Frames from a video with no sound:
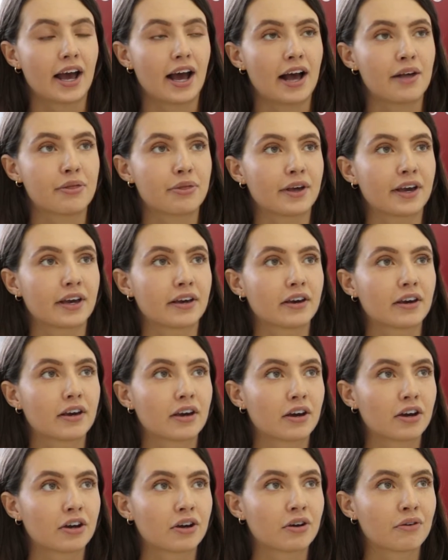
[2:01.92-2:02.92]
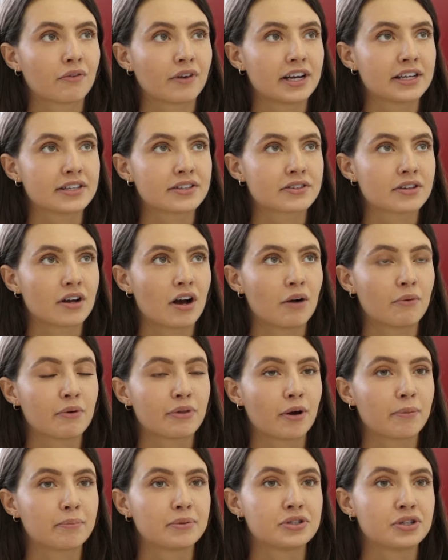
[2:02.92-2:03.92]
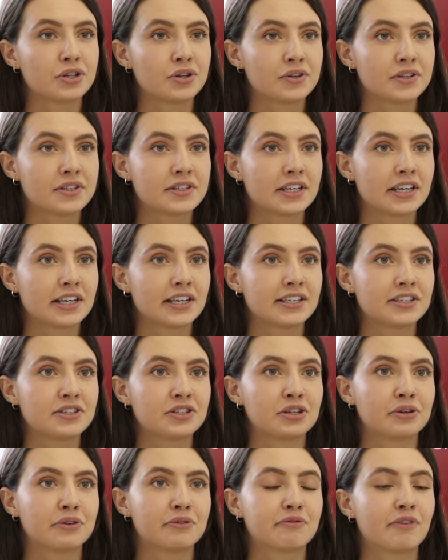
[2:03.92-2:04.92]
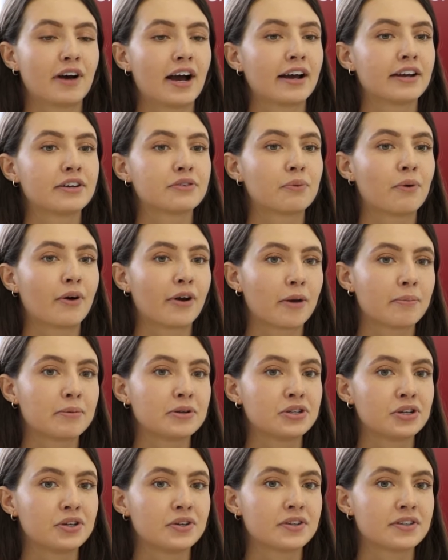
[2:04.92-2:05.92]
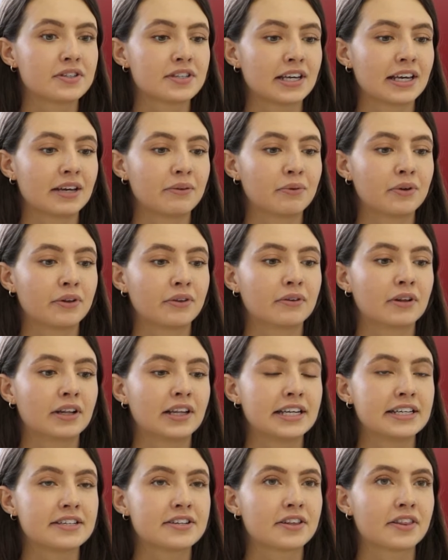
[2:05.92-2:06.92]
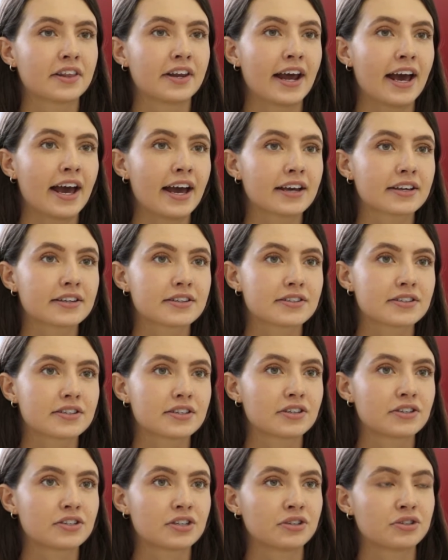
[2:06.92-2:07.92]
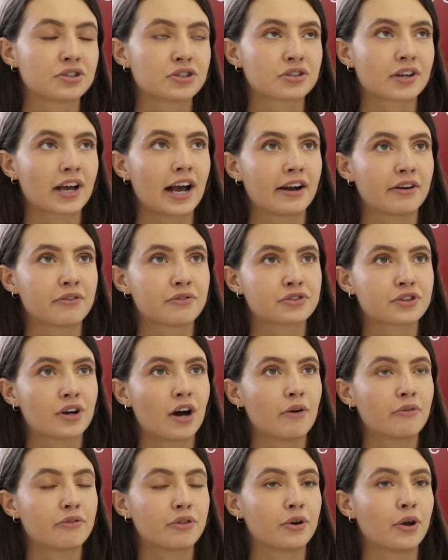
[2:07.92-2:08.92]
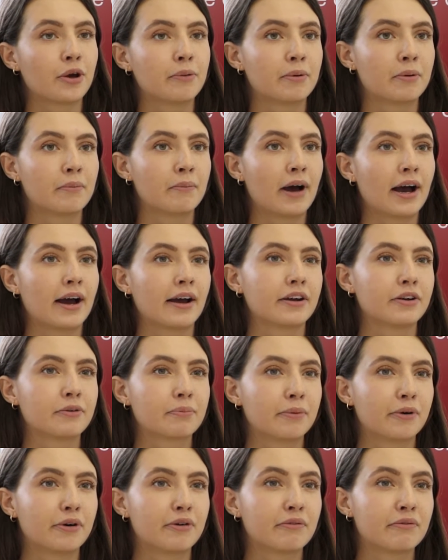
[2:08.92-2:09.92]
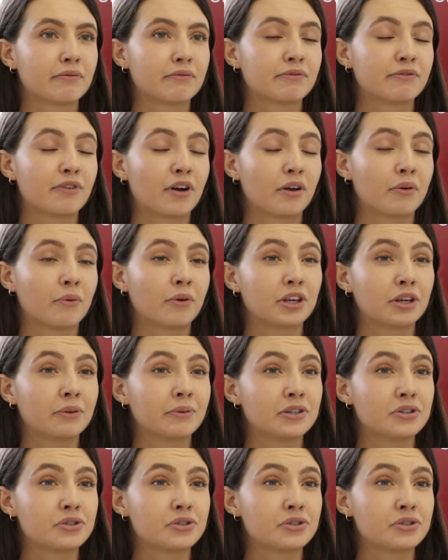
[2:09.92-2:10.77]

I think careers start with opportunities. You'll find one opportunity will lead to the next. So just kind of start with an open mind, but follow what you